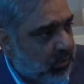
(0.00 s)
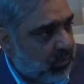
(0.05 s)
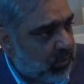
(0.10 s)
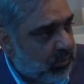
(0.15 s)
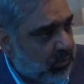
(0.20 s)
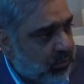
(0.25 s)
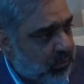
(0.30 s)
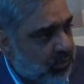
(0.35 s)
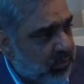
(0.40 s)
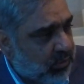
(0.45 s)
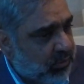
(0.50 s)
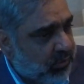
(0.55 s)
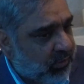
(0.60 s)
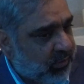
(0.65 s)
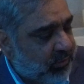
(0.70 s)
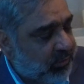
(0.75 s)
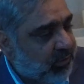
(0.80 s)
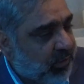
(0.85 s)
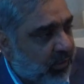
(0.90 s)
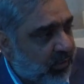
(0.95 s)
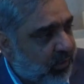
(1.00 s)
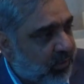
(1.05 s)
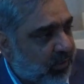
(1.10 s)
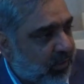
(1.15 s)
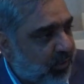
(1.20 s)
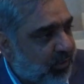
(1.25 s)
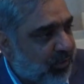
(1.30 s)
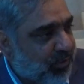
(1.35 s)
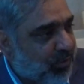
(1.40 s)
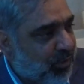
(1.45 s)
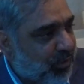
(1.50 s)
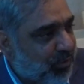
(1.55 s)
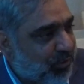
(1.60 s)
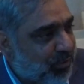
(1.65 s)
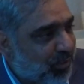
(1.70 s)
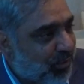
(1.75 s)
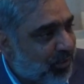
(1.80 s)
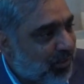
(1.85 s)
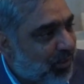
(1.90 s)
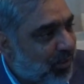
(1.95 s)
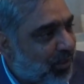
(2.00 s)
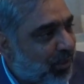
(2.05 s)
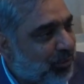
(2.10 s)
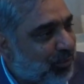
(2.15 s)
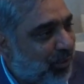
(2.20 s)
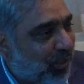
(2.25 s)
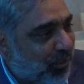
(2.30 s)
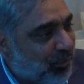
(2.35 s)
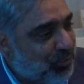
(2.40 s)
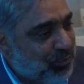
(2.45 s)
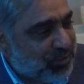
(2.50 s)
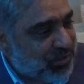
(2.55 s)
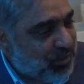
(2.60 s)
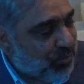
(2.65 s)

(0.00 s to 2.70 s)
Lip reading: locally, and I'd like to see